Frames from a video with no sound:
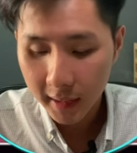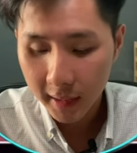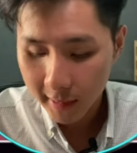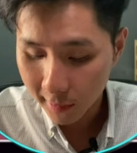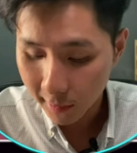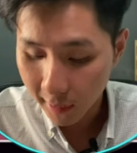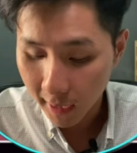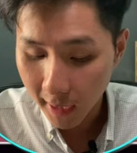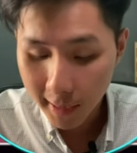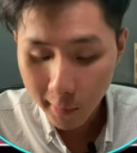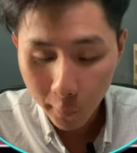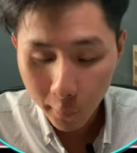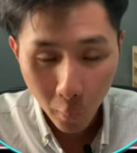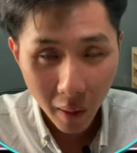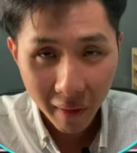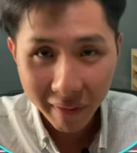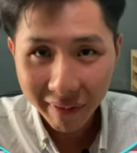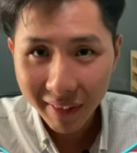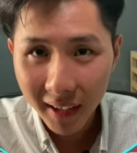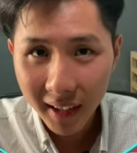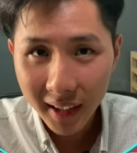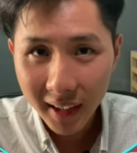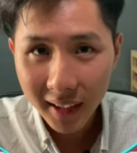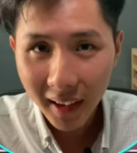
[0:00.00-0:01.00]
So that's one
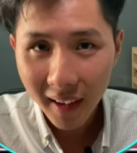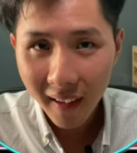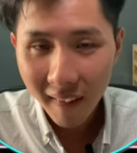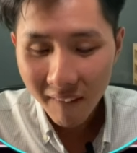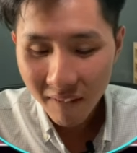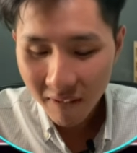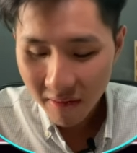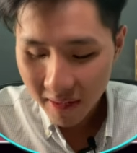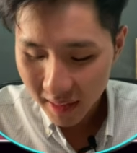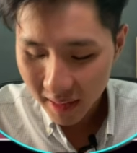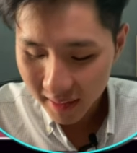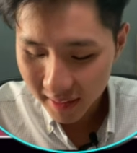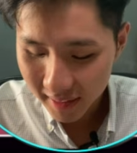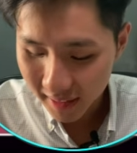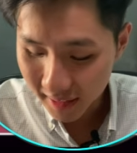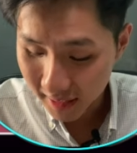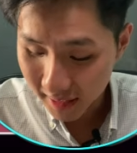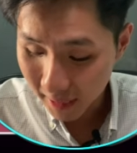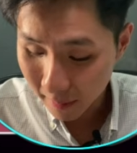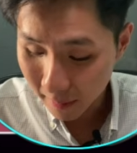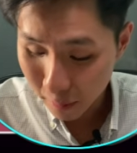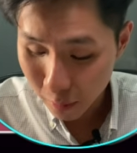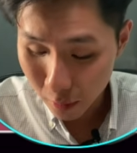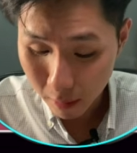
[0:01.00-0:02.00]
thing
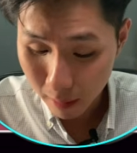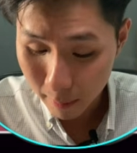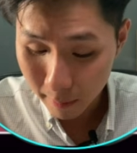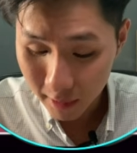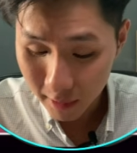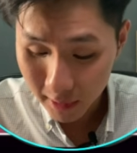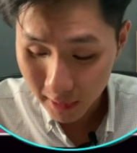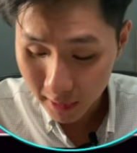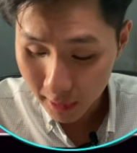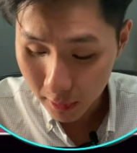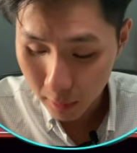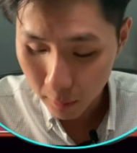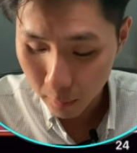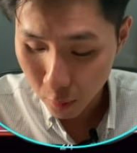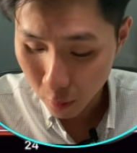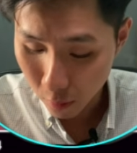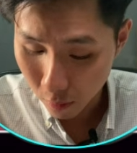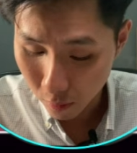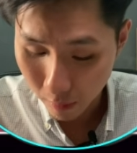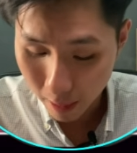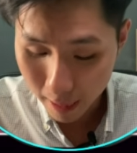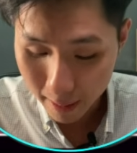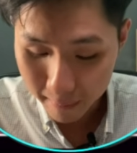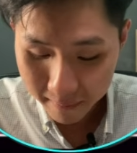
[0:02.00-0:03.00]
the programmer need to
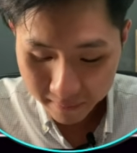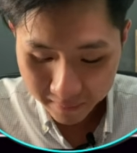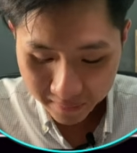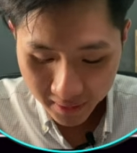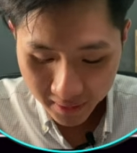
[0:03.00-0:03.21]
program.